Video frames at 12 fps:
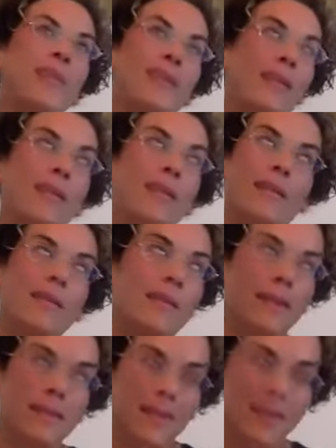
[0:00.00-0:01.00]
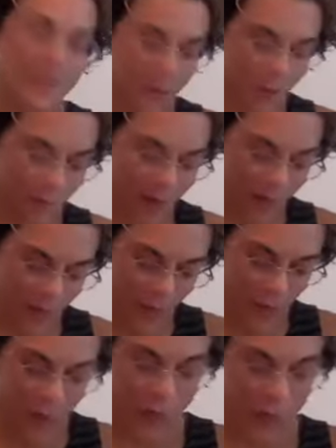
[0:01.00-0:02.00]
Like all the holidays are around
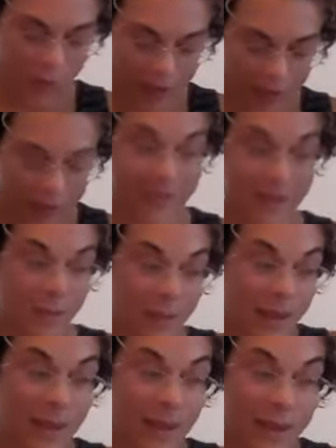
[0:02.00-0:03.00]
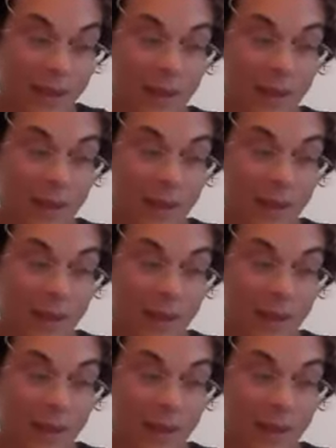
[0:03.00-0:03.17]
food, right? So we're like